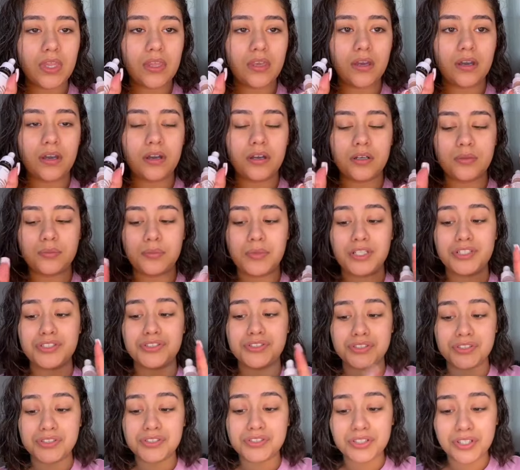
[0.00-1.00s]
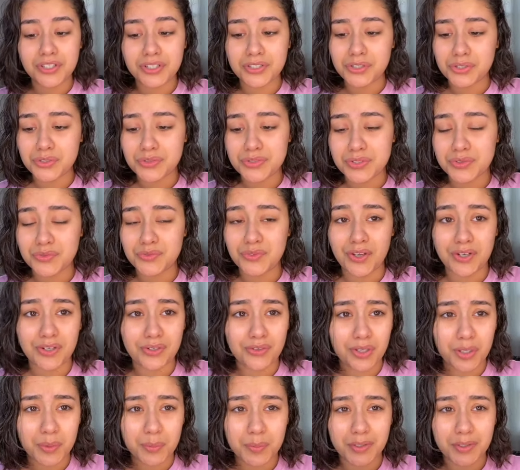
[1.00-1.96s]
I just started using retinol on